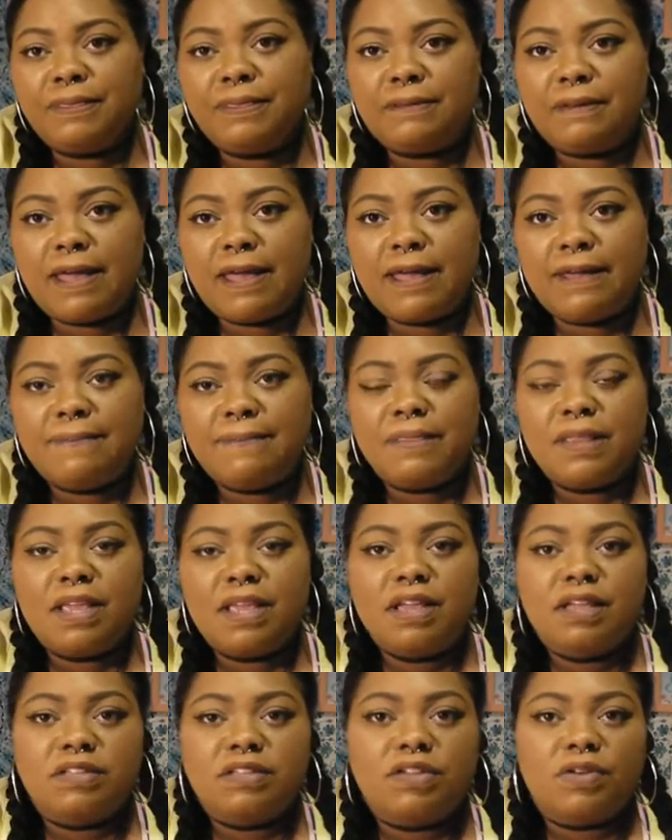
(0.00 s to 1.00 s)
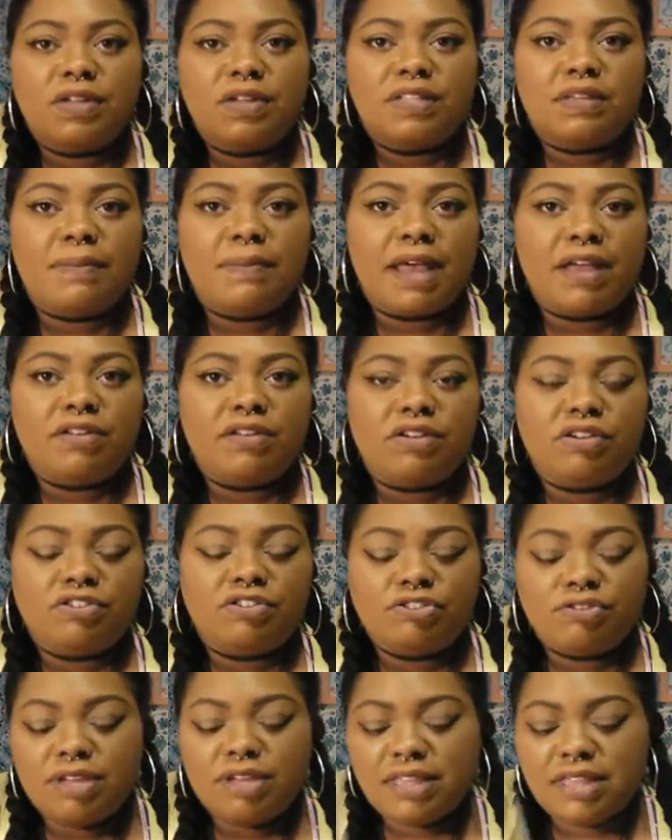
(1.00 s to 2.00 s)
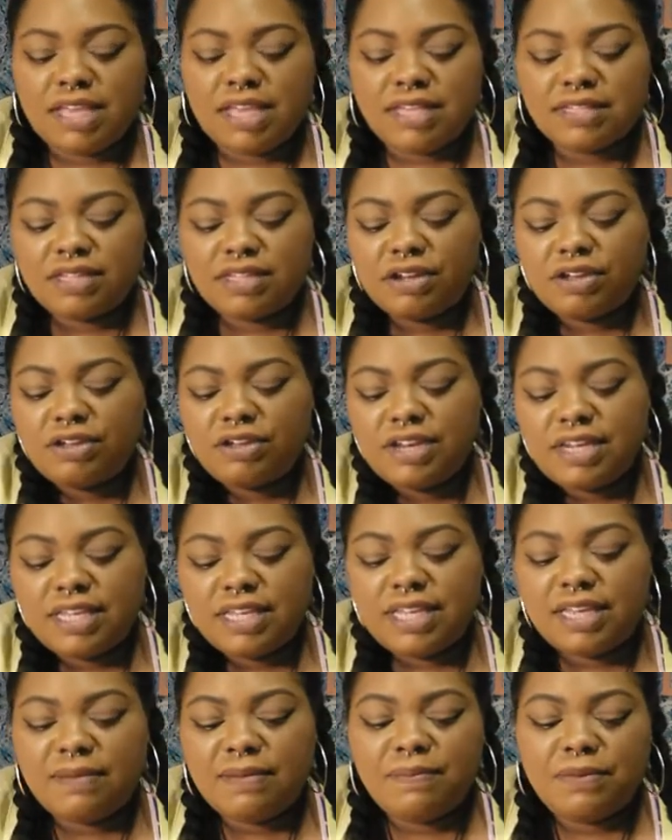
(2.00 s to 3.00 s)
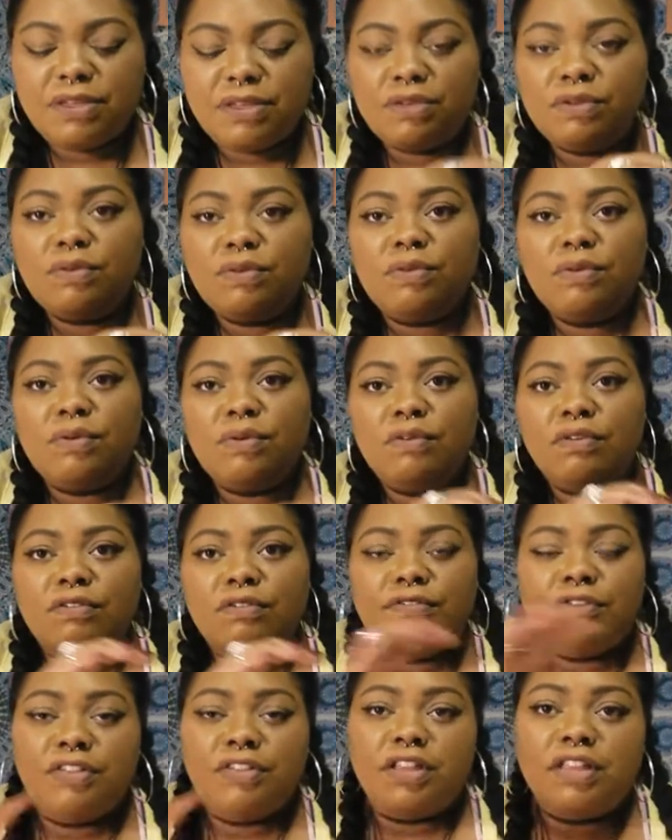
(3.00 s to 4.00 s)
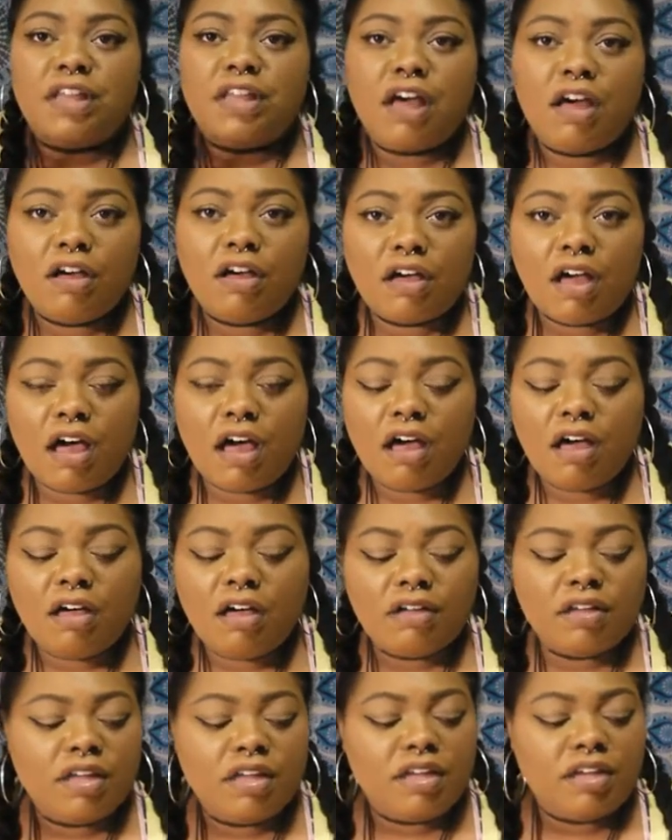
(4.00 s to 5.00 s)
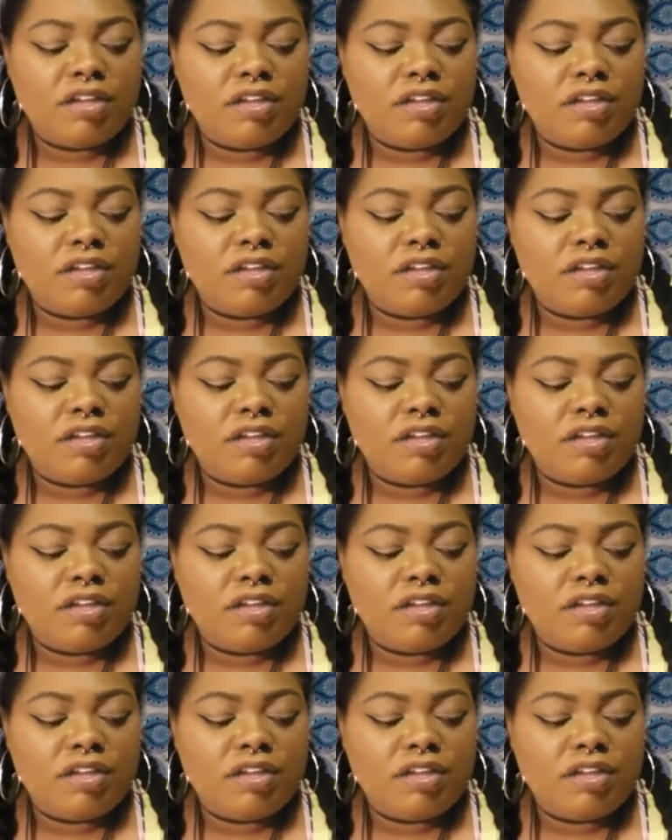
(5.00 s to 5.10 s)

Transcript: okay? So it's about nurturing things that are going to keep you for the long haul.